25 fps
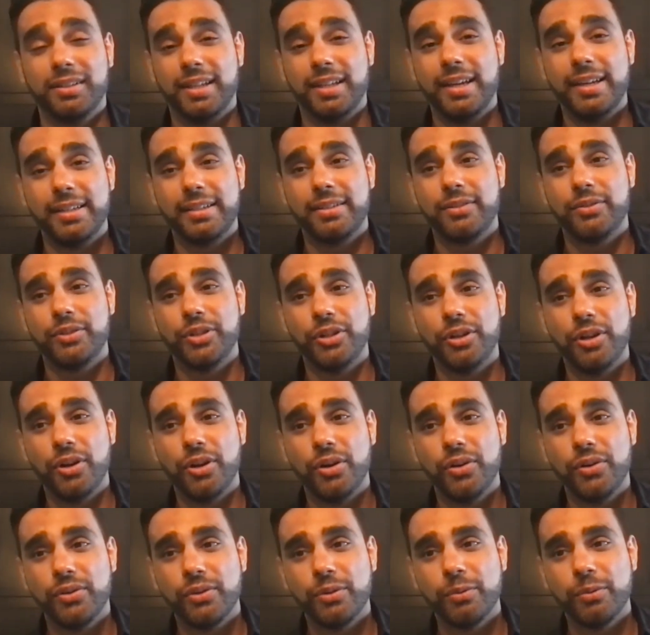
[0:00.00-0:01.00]
Like, you
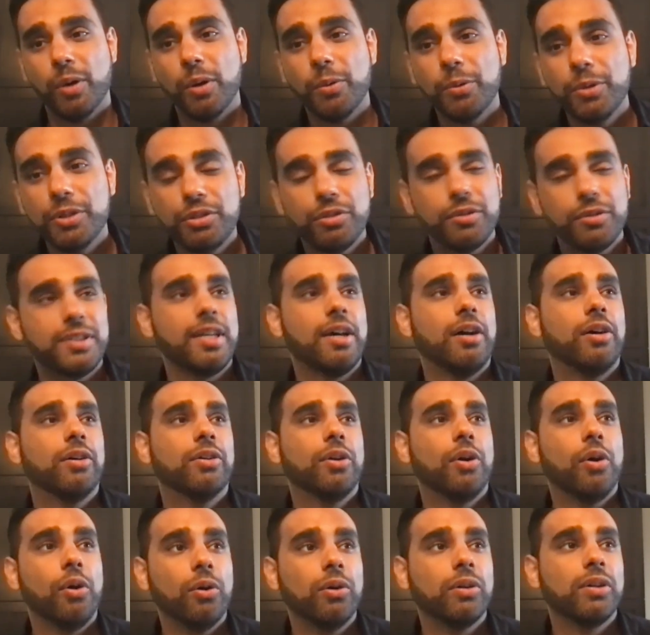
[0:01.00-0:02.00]
know, what would you
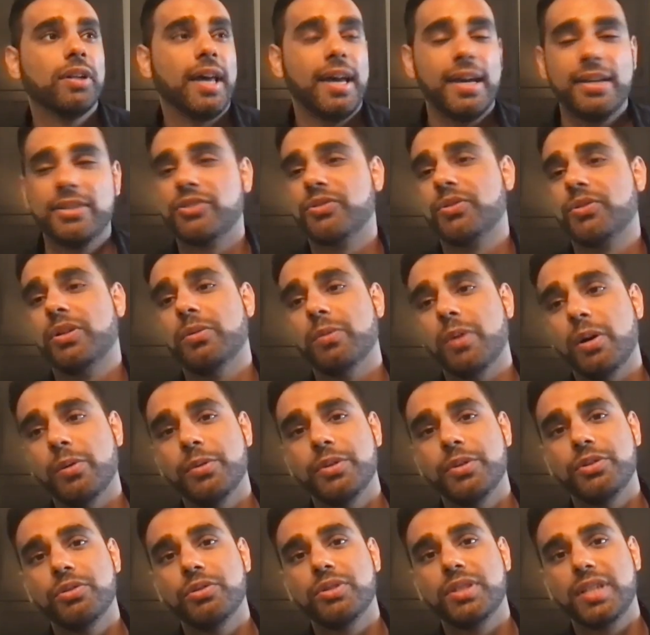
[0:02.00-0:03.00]
tell old Ezra? What
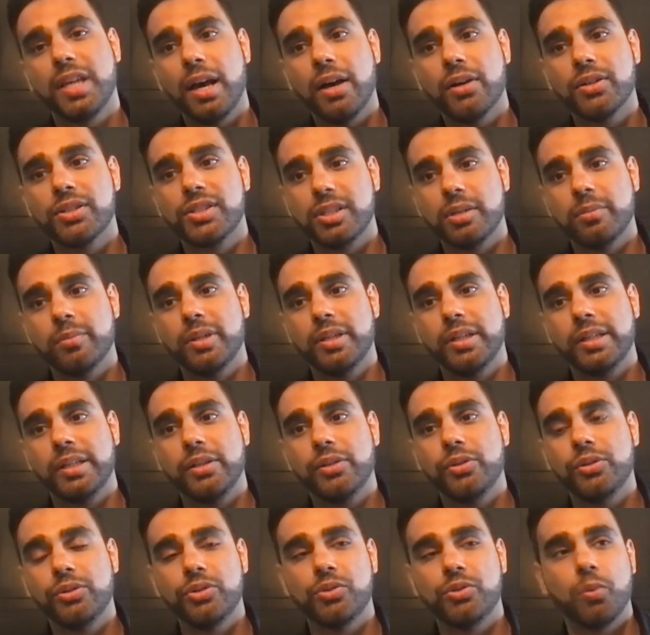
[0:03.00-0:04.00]
would you tell
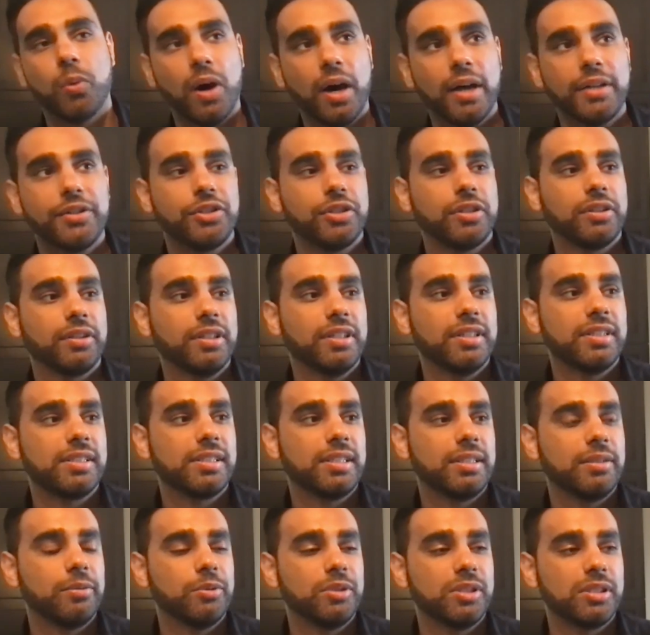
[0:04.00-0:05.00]
somebody who's watching this
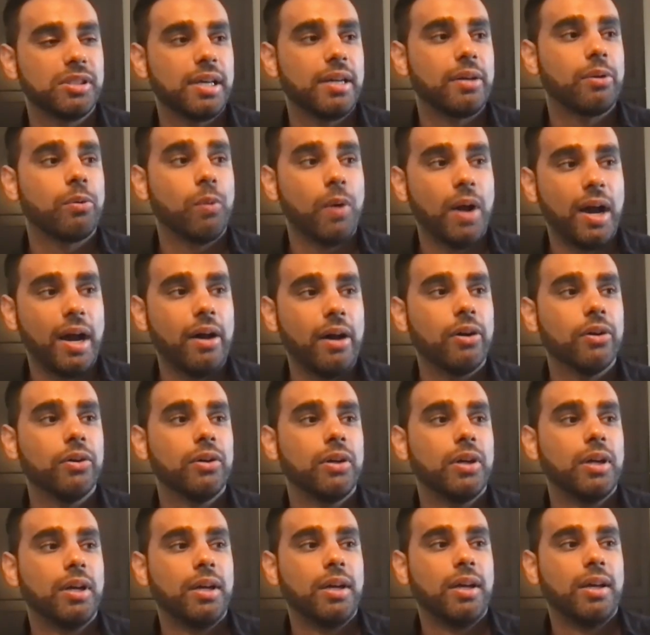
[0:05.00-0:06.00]
and was like, wow,
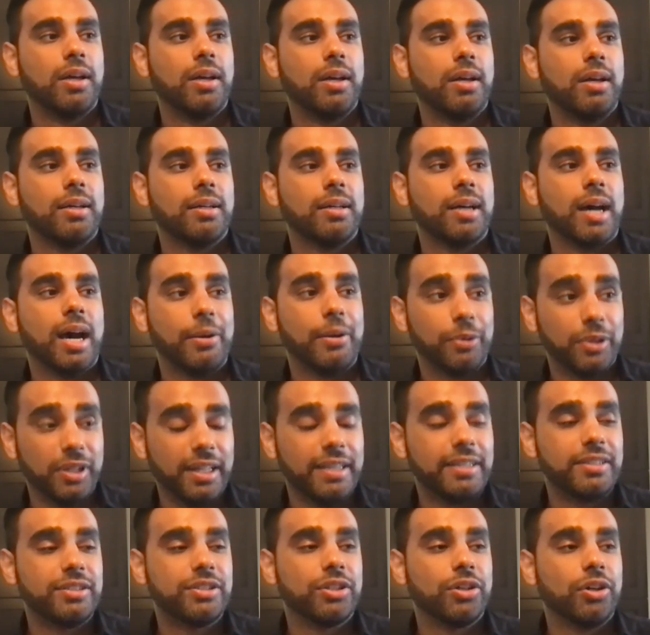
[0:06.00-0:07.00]
I
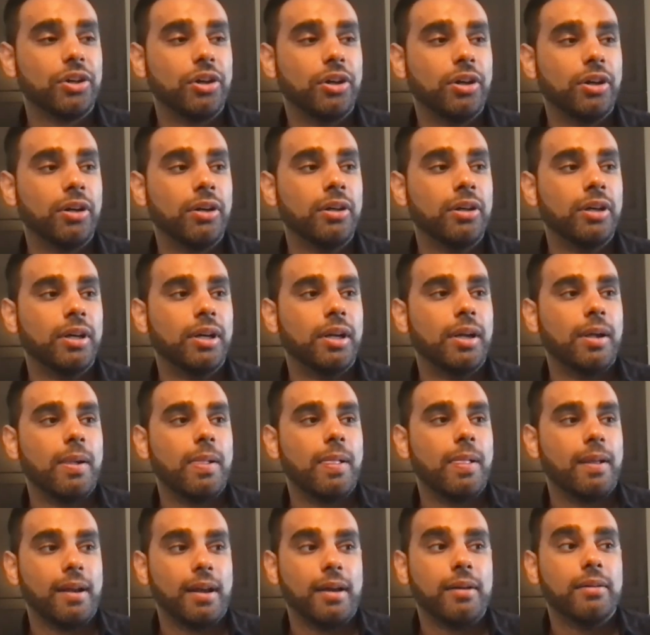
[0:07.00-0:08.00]
relate to her
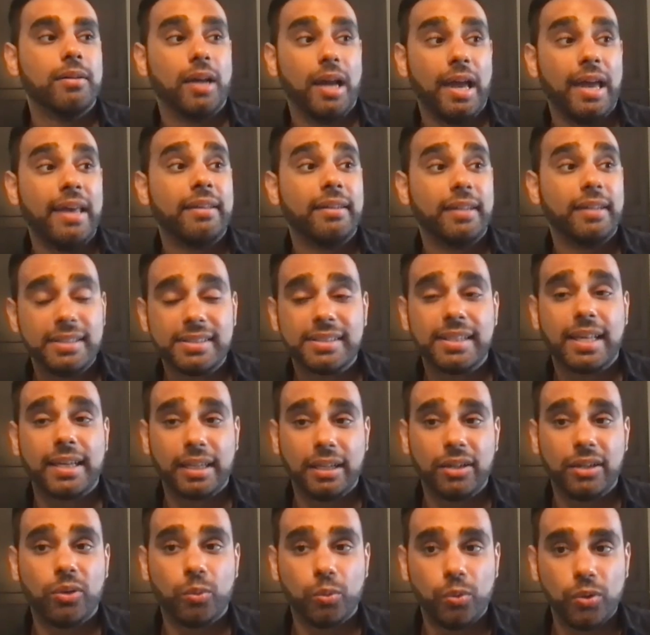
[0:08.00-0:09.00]
and it's like
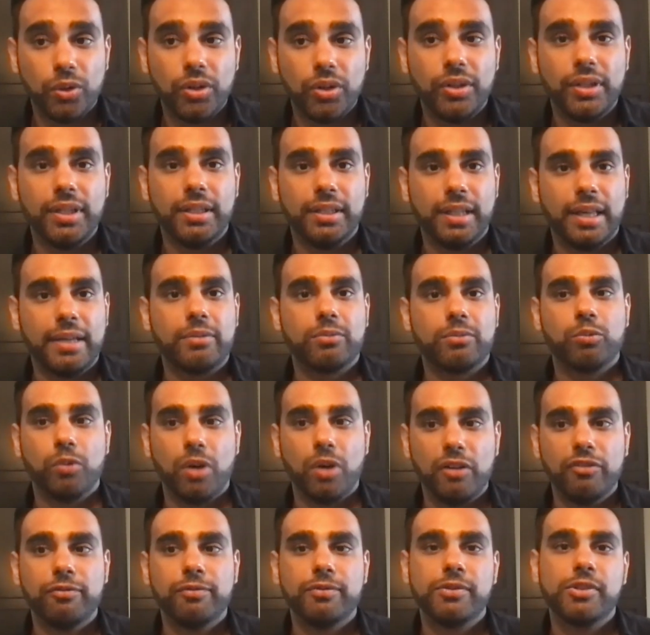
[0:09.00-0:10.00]
in a really like
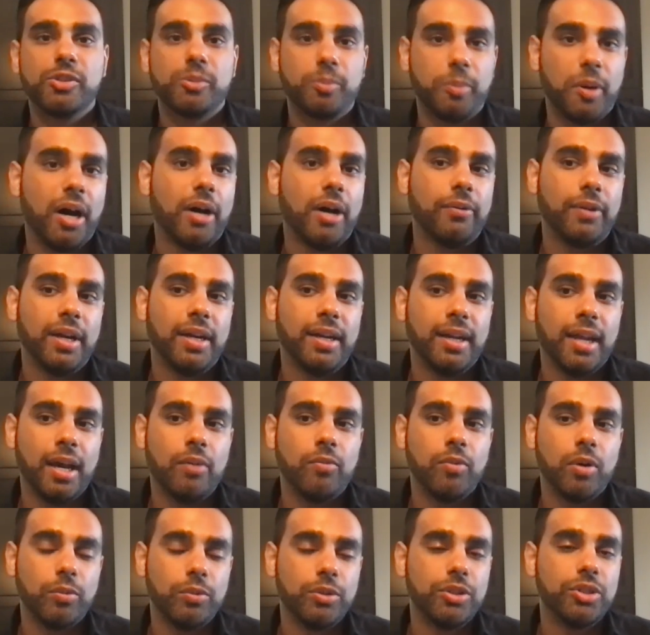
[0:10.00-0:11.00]
rough spot right now?
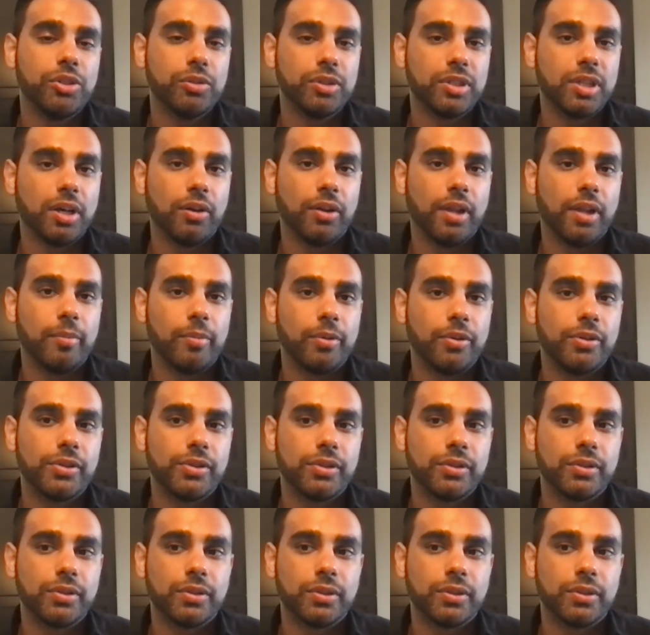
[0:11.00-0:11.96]
What would you tell that person?